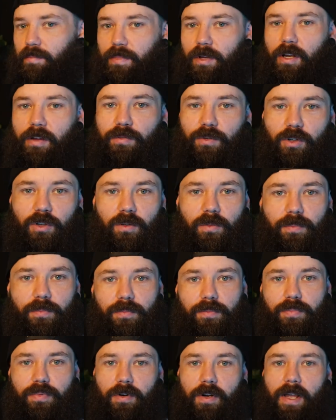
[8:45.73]
But overall,
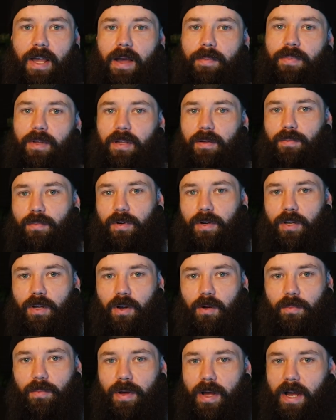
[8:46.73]
pretty happy, pretty
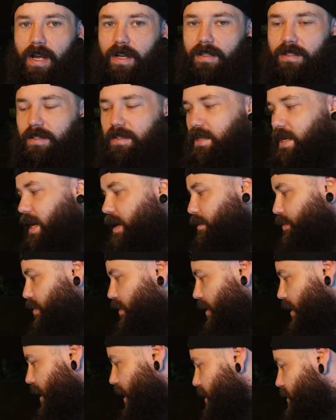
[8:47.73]
compact,
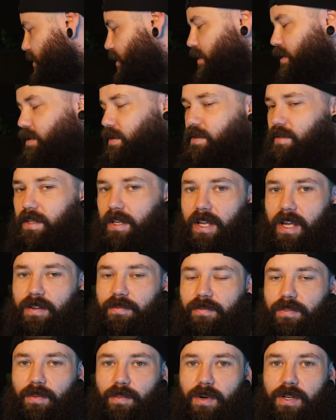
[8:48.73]
pretty easy to use.
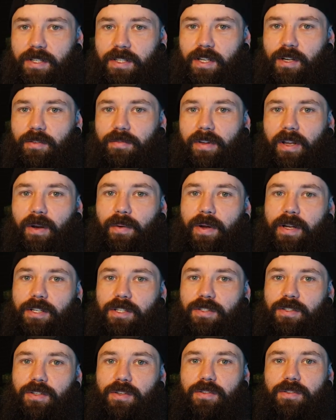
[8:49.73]
Again, for myself anyway,
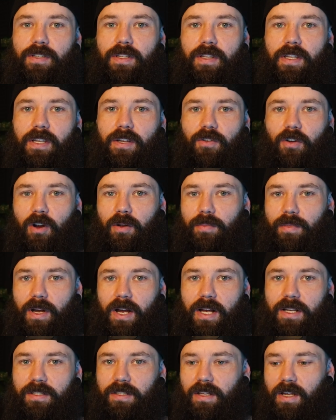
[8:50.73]
just using the
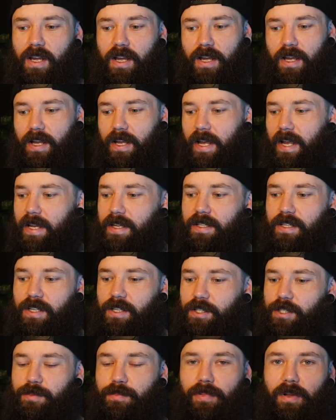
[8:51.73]
Chromecast. Easy
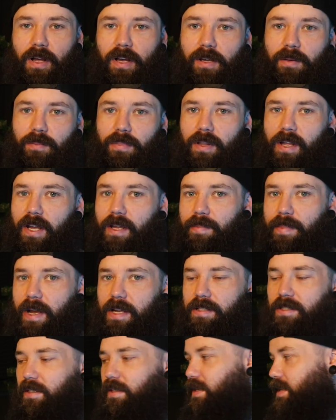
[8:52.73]
to just plug and play
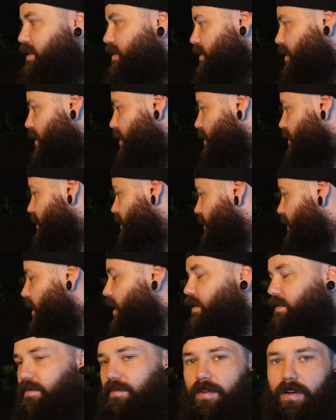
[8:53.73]
basically, so
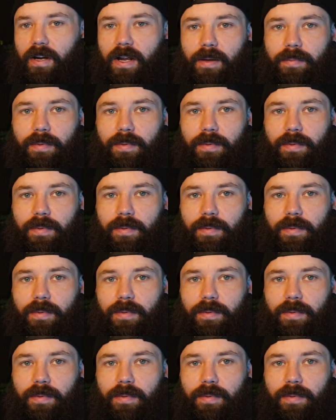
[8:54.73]
yeah, very